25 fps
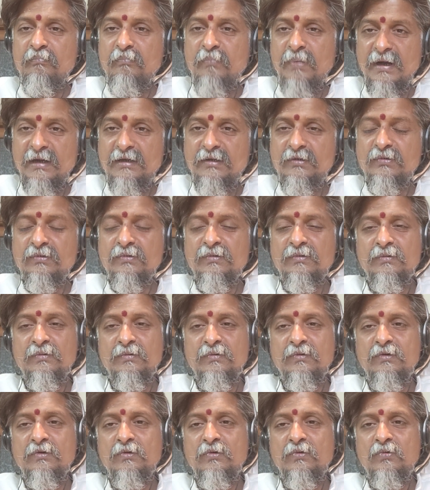But
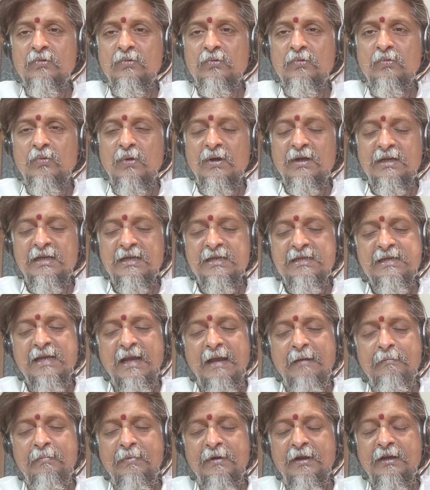what is
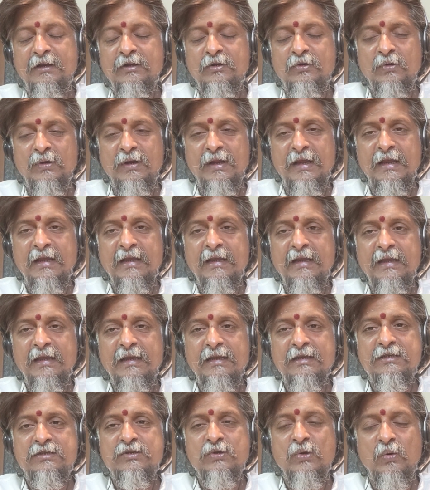happening today
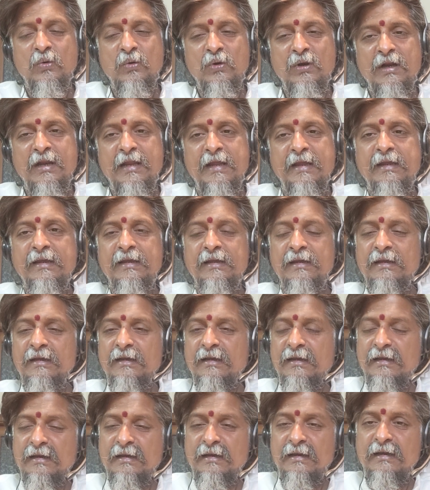is only
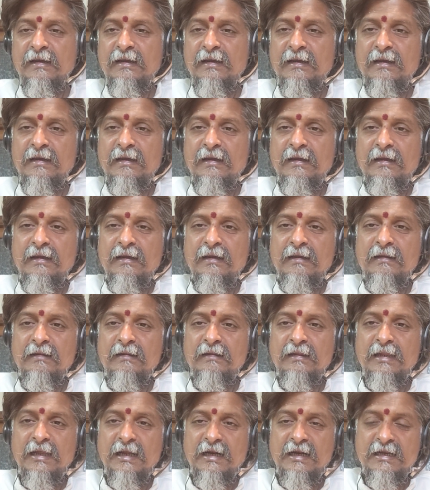
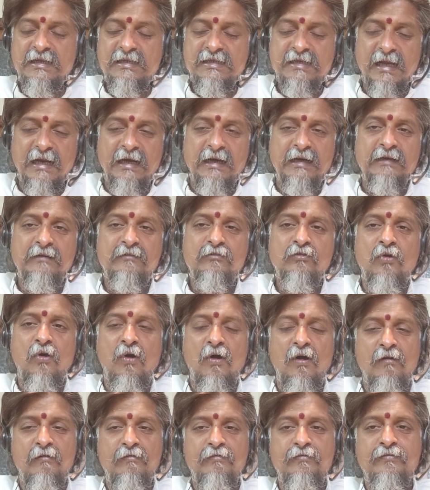the result
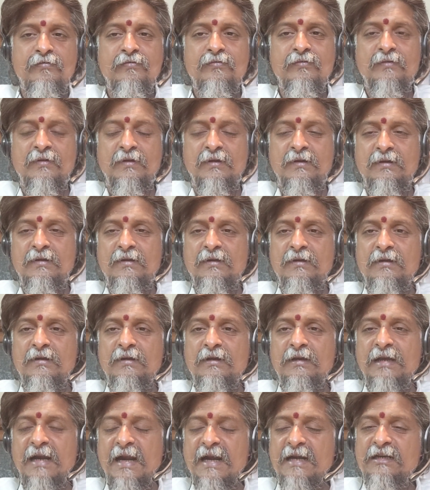of
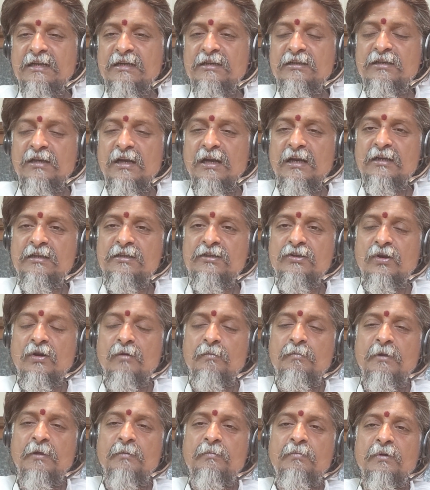great
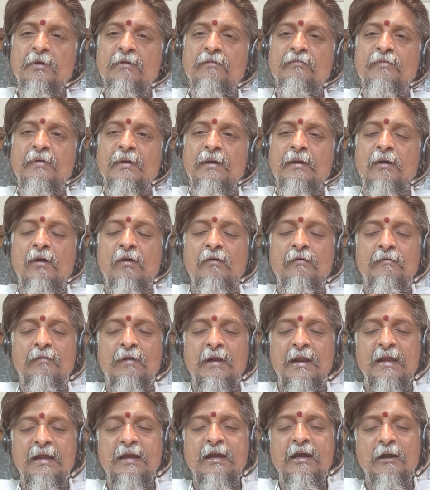intellectual people
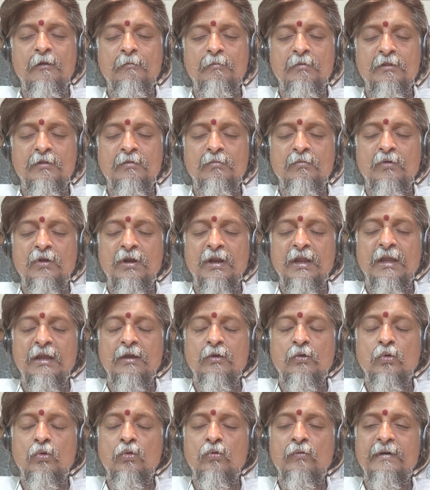like Ganapati
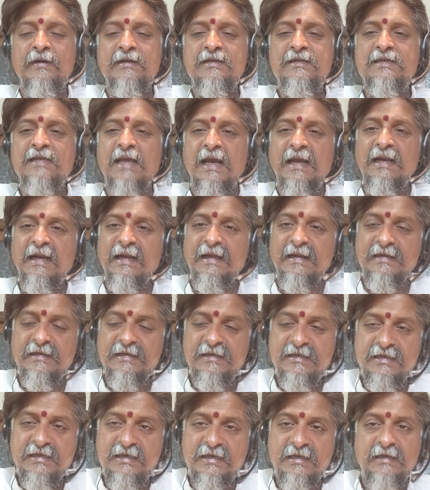Muni who were
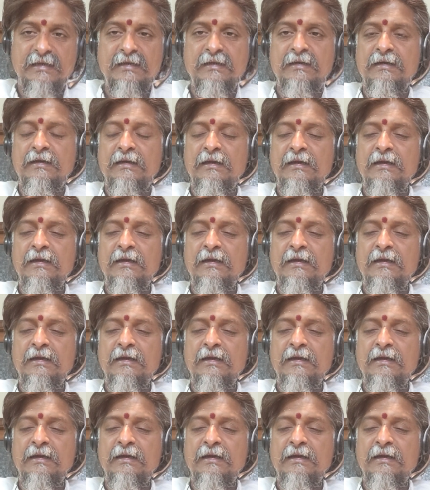silenced.